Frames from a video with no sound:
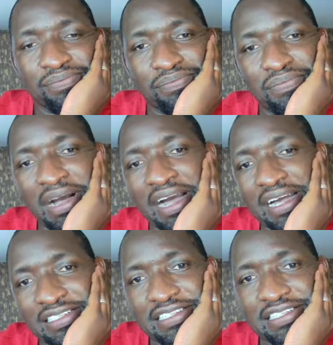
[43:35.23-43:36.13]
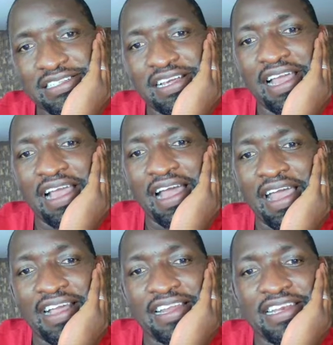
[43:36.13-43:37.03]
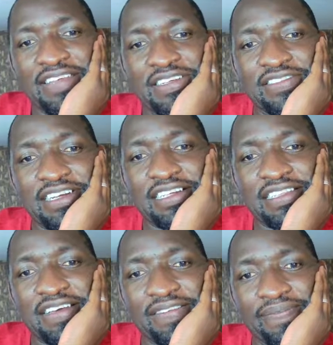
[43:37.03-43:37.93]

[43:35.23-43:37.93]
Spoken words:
But I can leave it right there.